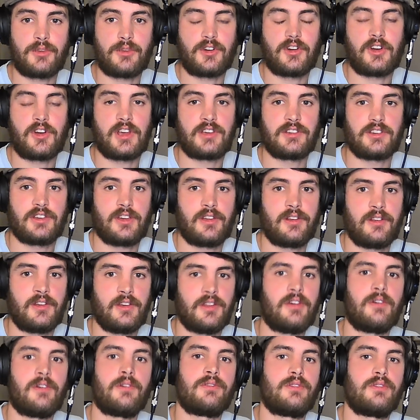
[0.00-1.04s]
progression,
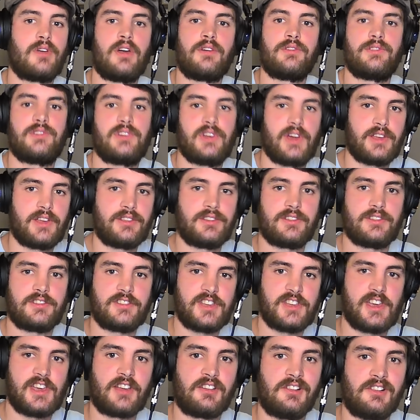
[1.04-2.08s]
and I've tried to
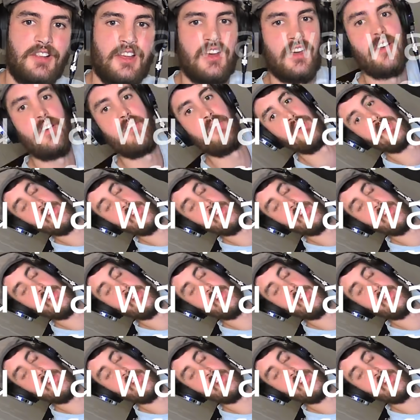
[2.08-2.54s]
stay clear of